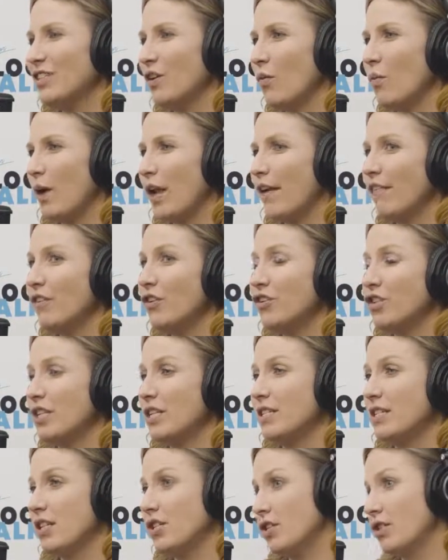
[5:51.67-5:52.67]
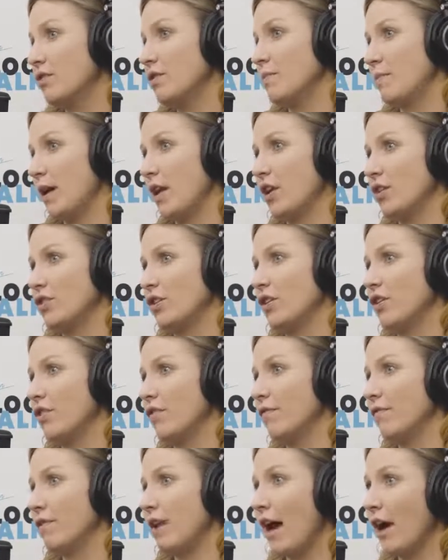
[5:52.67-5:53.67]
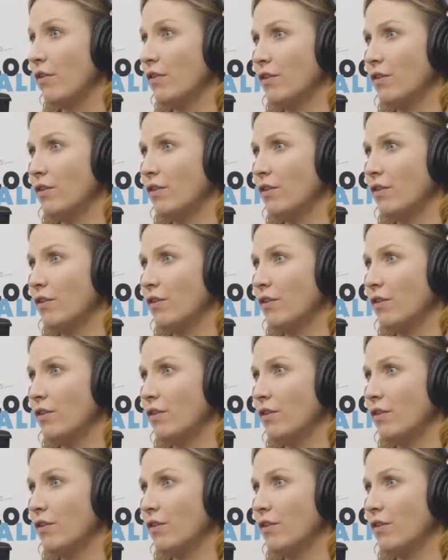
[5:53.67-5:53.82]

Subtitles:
So whenever she's teaching you Spanish and you've